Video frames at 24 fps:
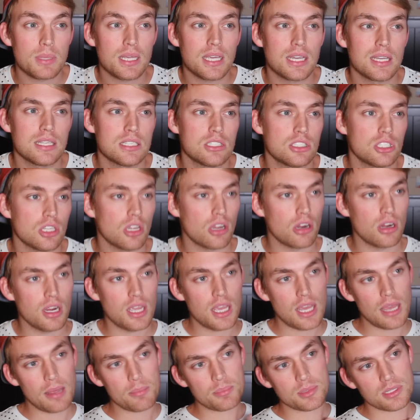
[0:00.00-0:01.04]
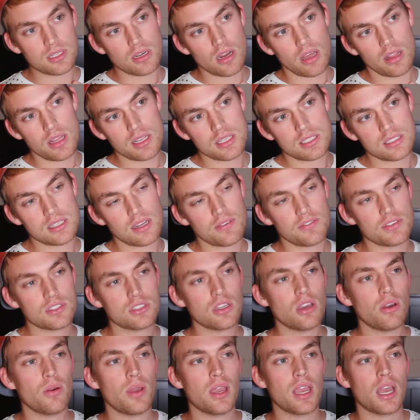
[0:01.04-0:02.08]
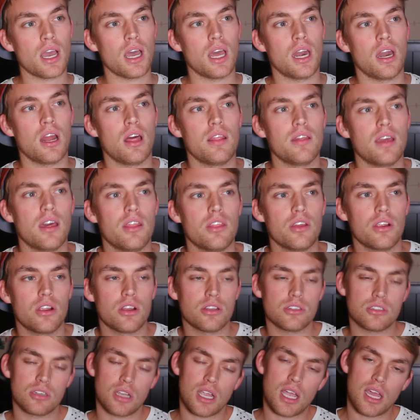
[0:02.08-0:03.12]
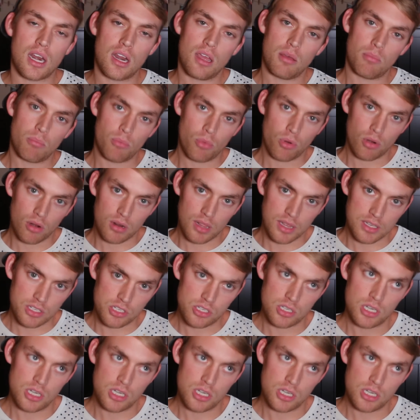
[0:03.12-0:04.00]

because her hips and all this stuff is going on, and all the other girls are kind of more